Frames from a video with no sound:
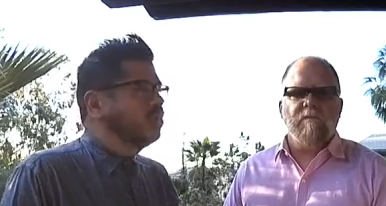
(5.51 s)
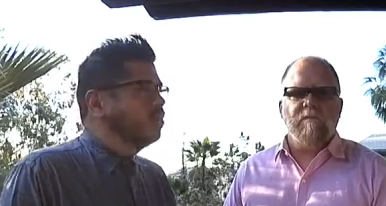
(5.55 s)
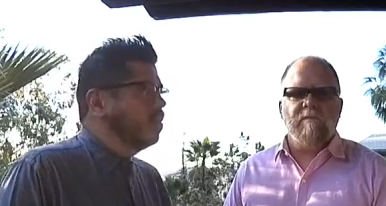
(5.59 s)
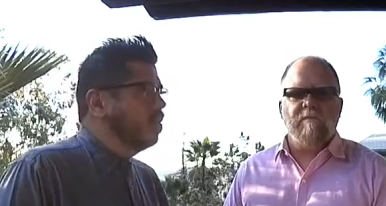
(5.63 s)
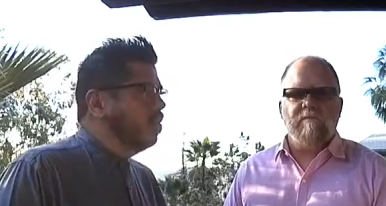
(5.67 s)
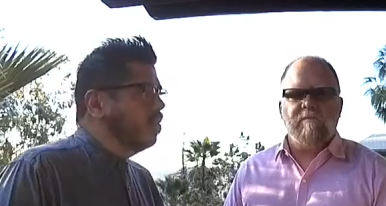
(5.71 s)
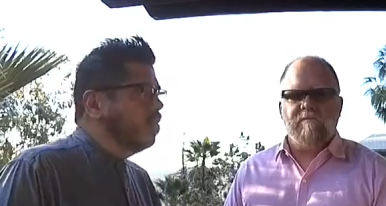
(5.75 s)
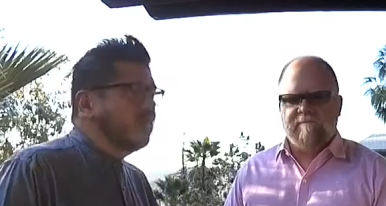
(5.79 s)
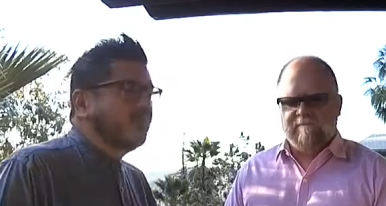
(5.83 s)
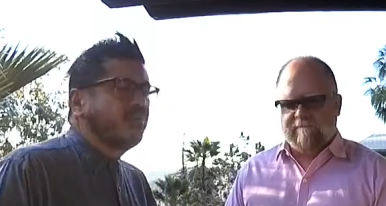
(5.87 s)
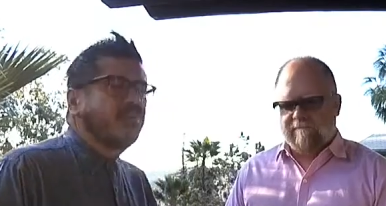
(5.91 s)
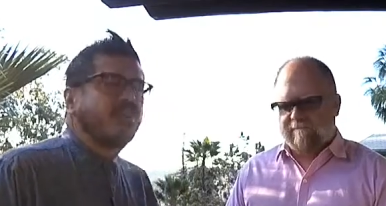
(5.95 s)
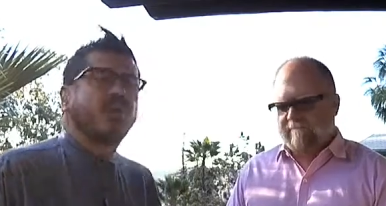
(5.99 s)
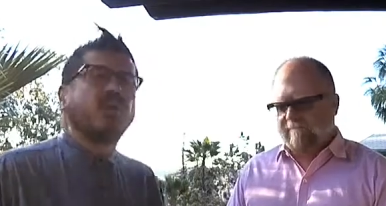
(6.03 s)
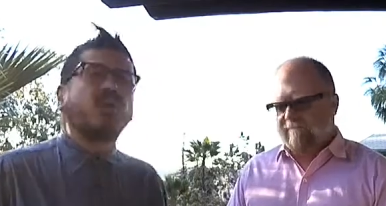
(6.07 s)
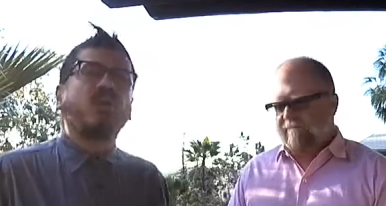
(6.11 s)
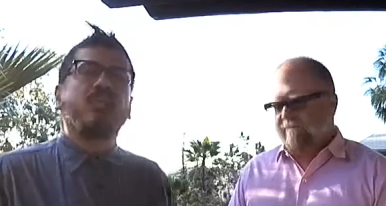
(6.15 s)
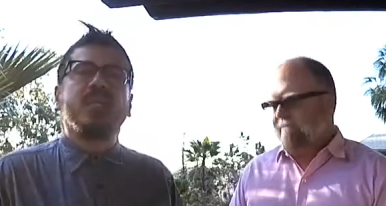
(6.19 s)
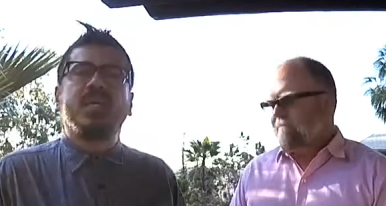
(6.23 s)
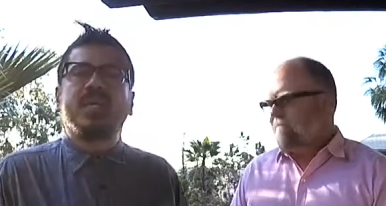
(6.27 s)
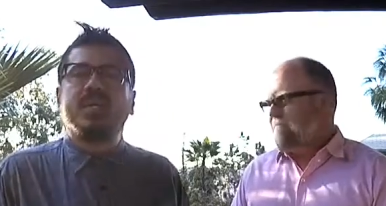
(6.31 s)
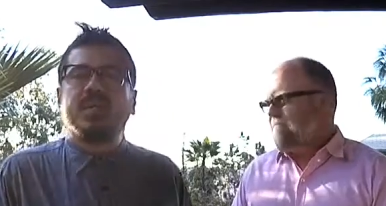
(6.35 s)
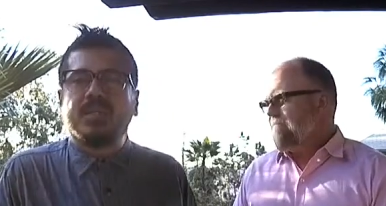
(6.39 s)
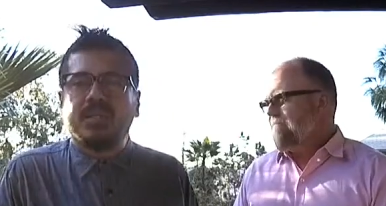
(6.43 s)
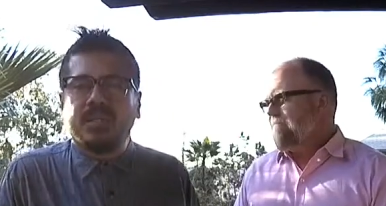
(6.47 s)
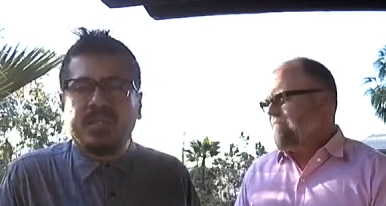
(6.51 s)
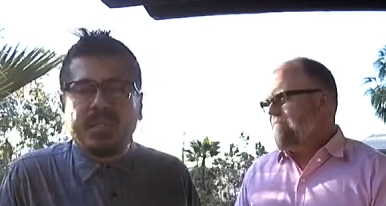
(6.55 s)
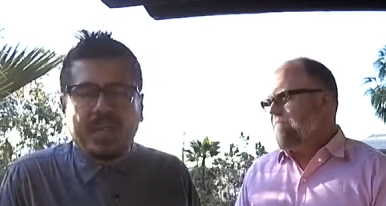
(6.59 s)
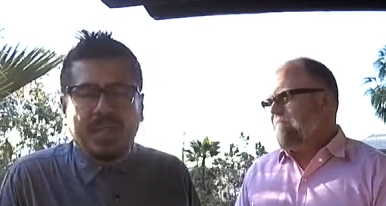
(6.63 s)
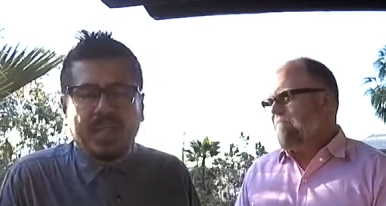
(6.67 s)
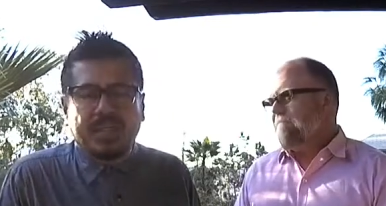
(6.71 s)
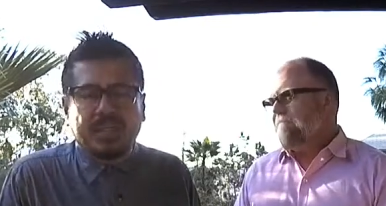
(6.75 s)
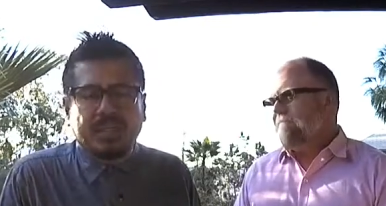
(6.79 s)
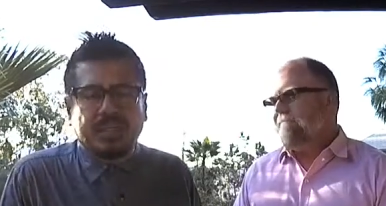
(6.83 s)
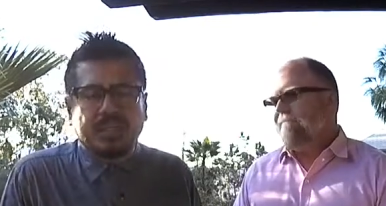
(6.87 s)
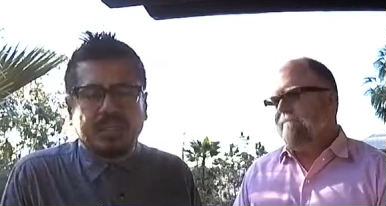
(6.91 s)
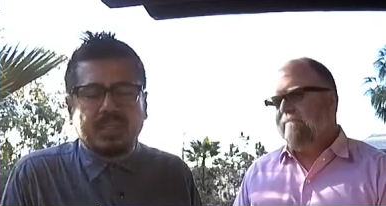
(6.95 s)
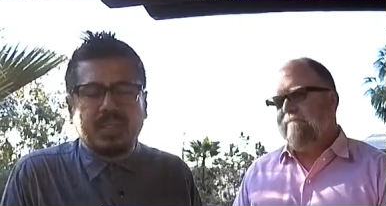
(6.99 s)
Speaker 1: and Joe over at Urban
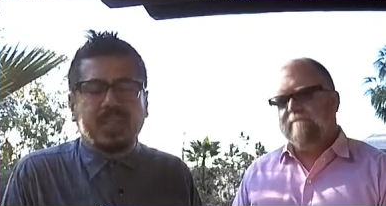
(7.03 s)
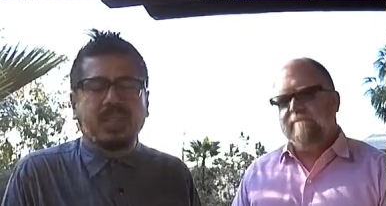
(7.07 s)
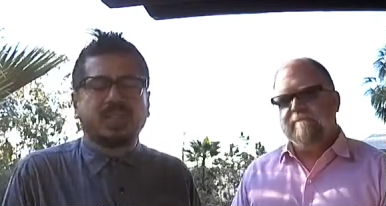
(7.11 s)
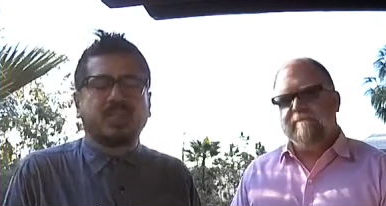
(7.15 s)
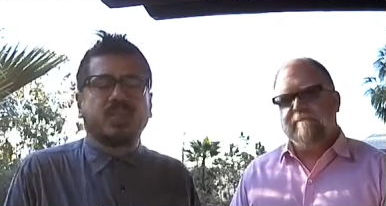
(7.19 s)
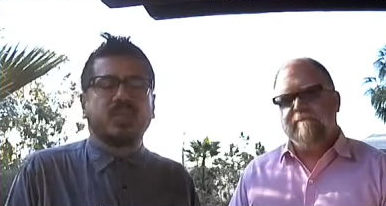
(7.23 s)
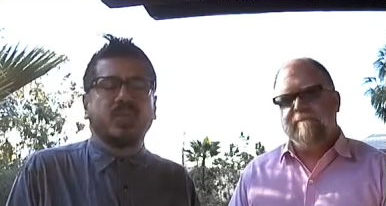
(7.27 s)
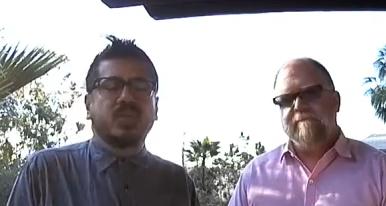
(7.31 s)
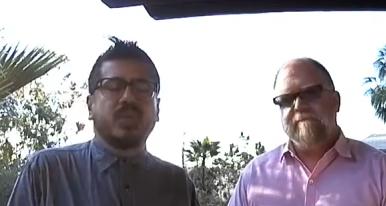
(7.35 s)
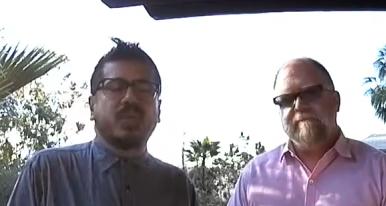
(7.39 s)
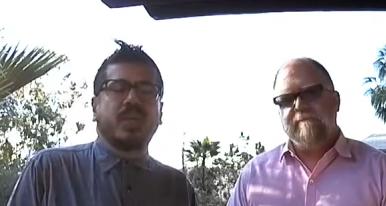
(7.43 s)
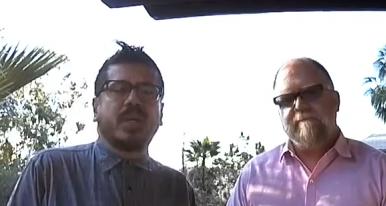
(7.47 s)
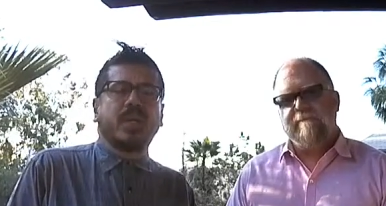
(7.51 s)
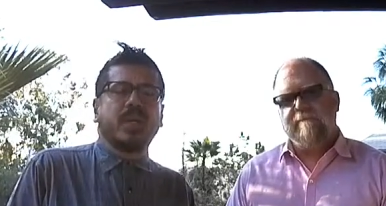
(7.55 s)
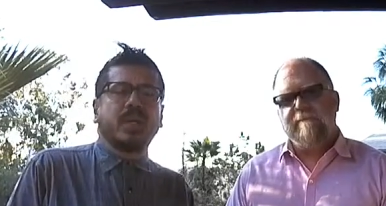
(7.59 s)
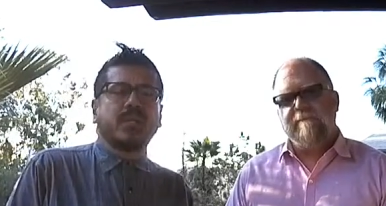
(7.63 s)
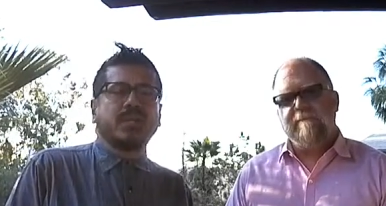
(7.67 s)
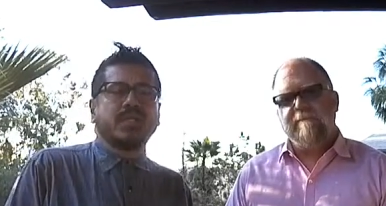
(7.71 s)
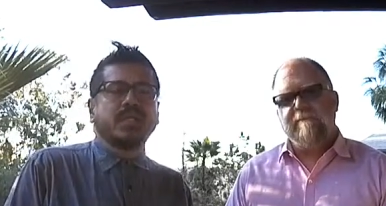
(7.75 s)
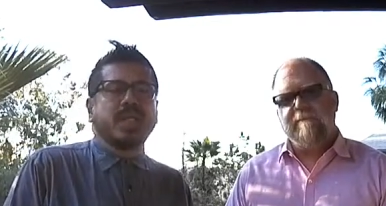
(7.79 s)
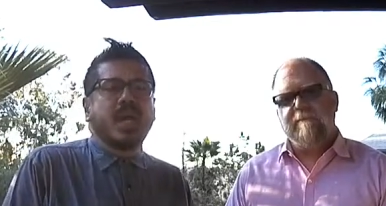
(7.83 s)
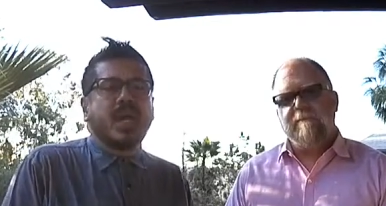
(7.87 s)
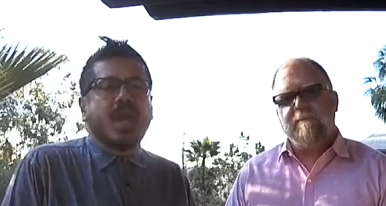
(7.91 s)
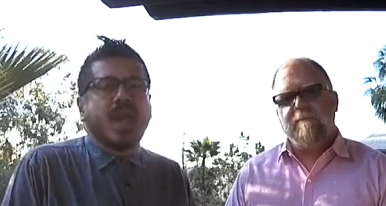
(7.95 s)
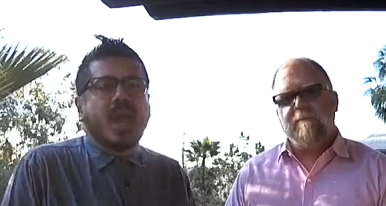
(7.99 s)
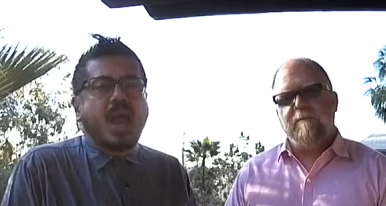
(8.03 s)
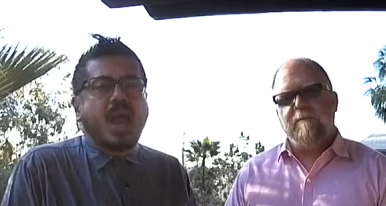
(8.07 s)
Hillsides. Thanks for joining us.